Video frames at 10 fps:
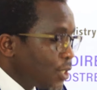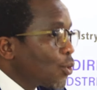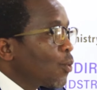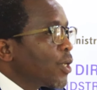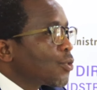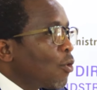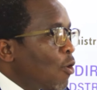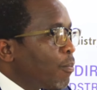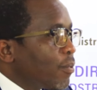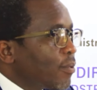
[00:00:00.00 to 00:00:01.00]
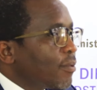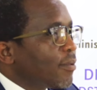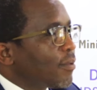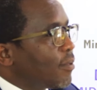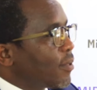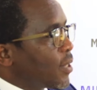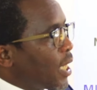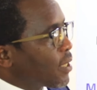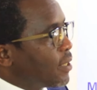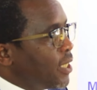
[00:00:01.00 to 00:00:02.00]
There's always hope
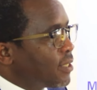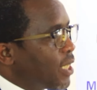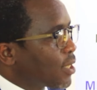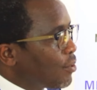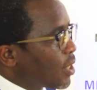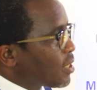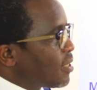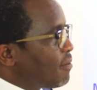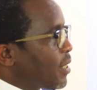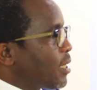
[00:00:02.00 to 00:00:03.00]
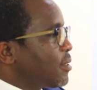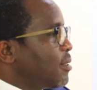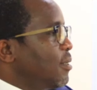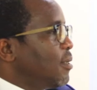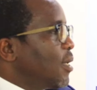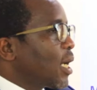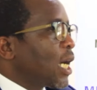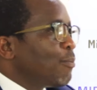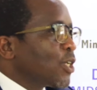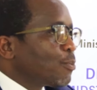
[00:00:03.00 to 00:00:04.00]
that this that God has given us
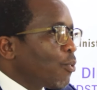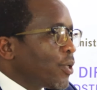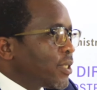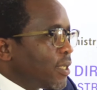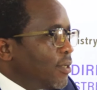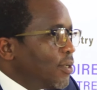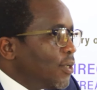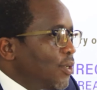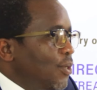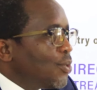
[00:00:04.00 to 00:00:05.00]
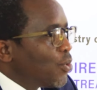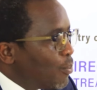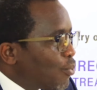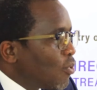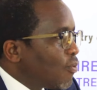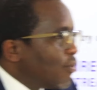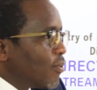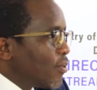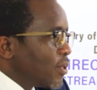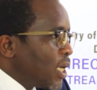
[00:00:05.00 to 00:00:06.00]
can be exploited to improve
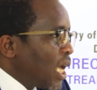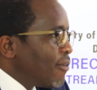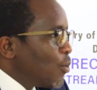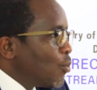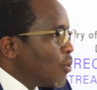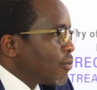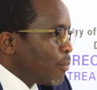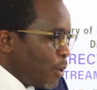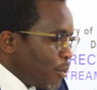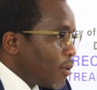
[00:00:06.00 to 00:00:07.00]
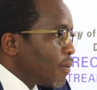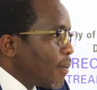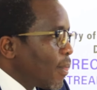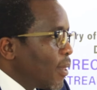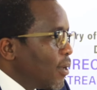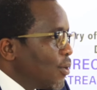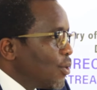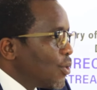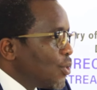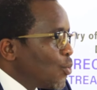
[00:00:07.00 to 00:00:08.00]
the livelihood of the people.
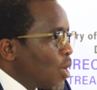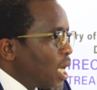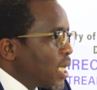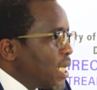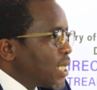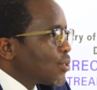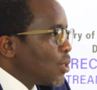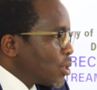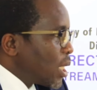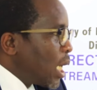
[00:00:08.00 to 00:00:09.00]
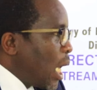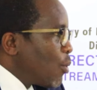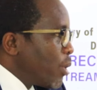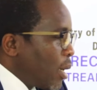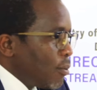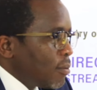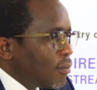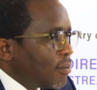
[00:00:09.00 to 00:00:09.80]
Uganda does not allow now